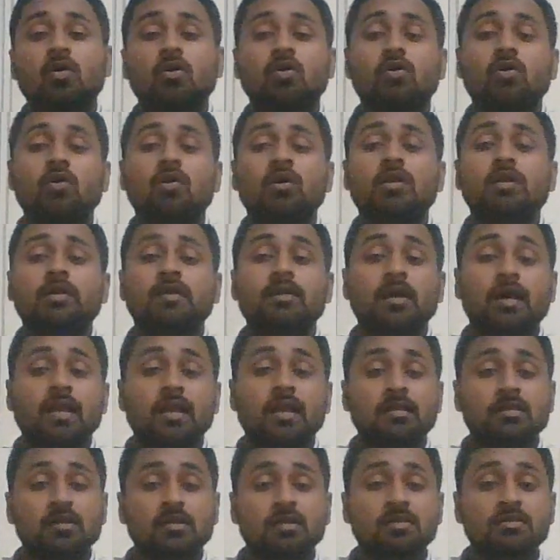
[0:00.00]
call in
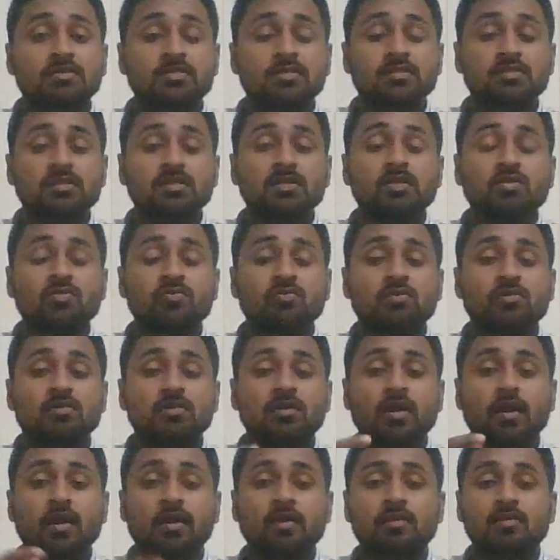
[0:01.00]
another constructor,
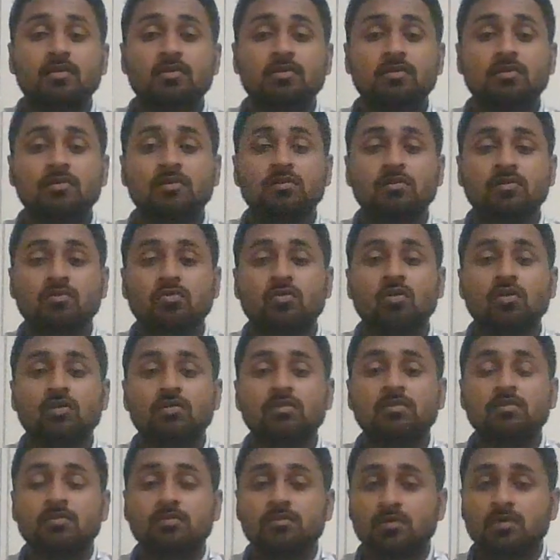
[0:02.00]
and call
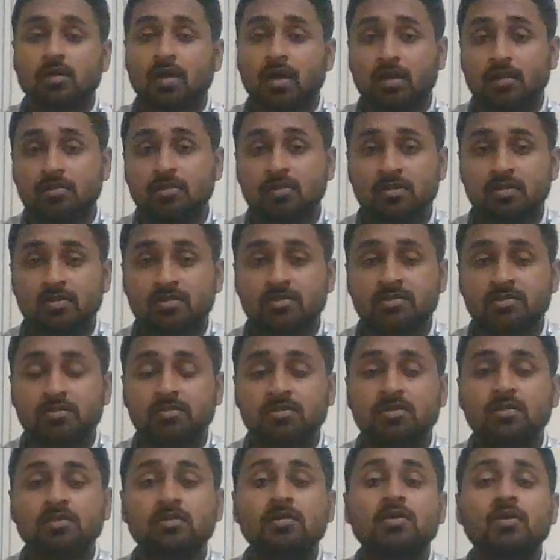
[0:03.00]
the another
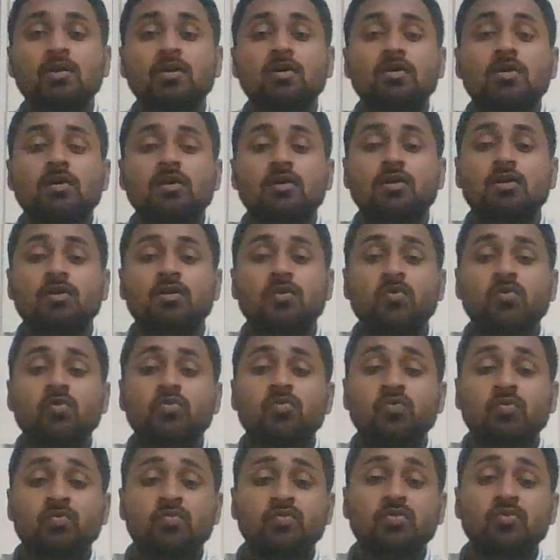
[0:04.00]
constructor
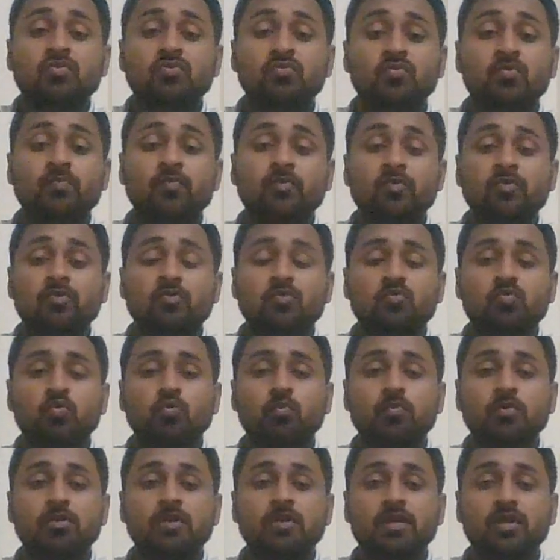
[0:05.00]
using
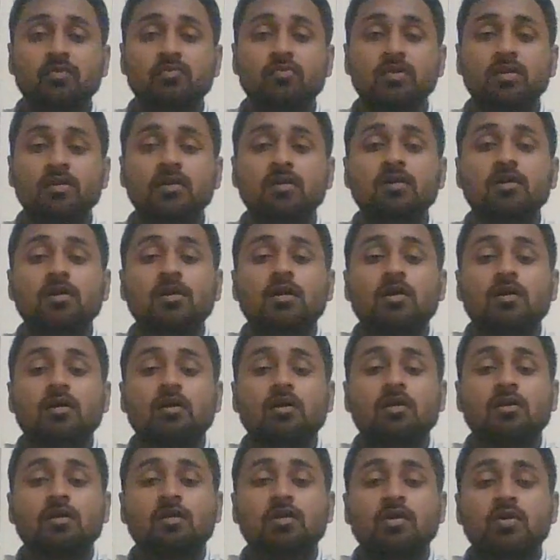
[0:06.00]
super keyword.
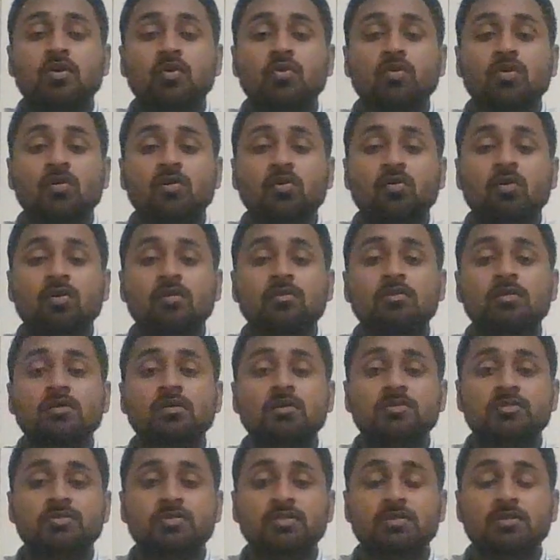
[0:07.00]
You can call the
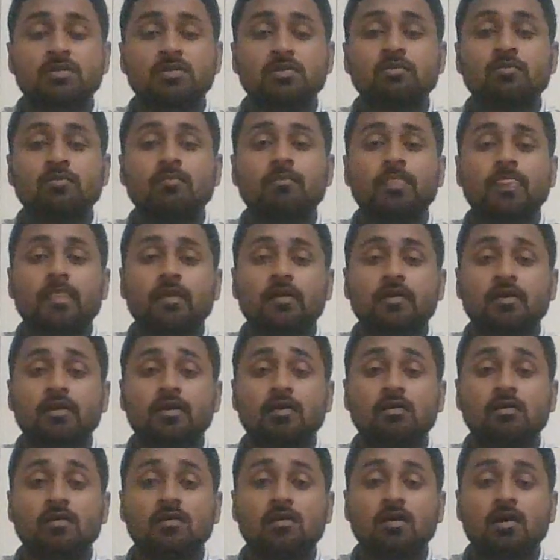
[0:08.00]
constructor
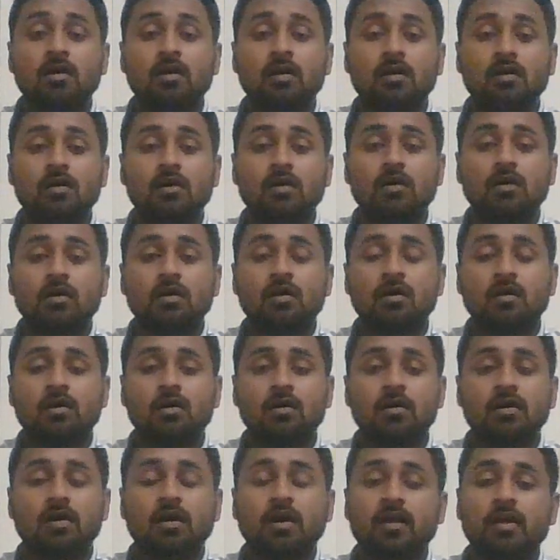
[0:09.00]
uh,
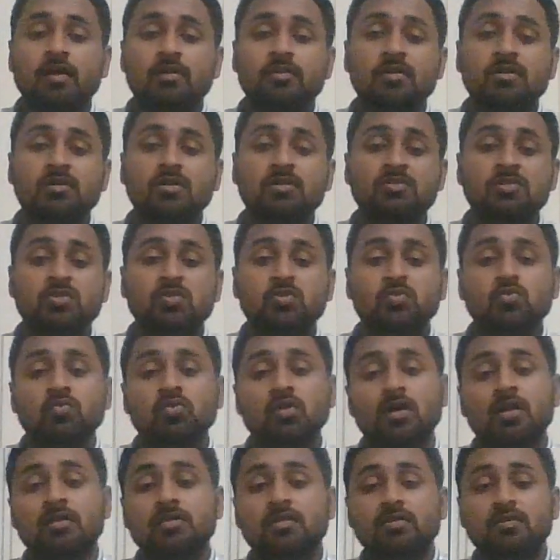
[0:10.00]
another constructor to
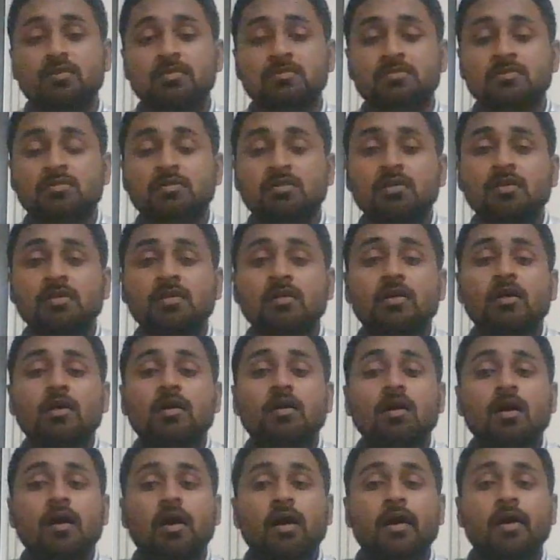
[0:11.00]
another constructor,
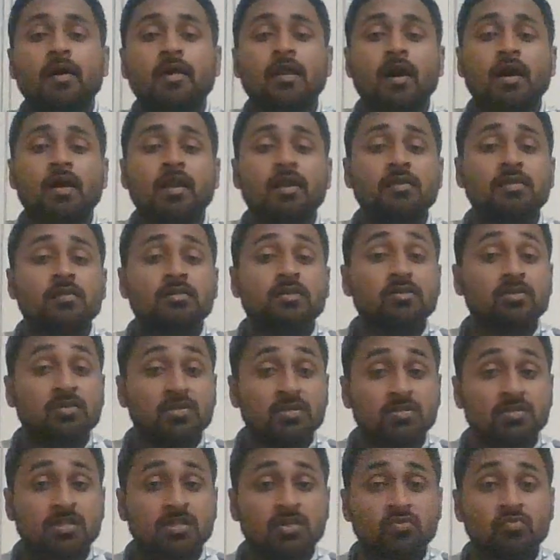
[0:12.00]
and another is the
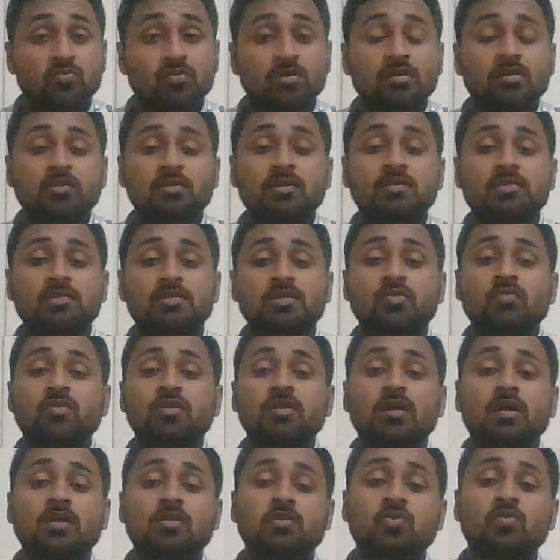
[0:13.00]
this keyword. This keyword
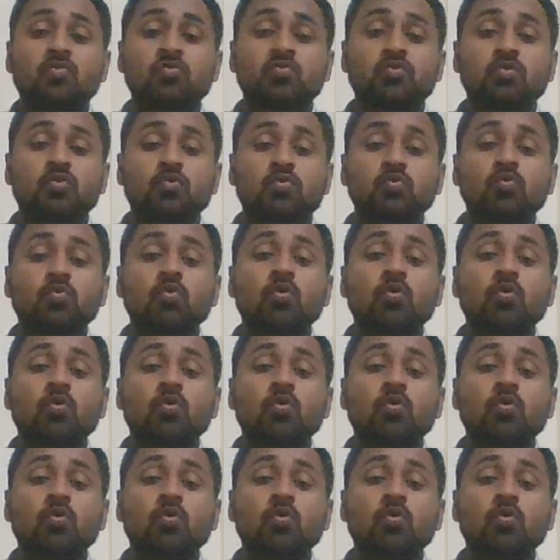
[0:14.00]
is also used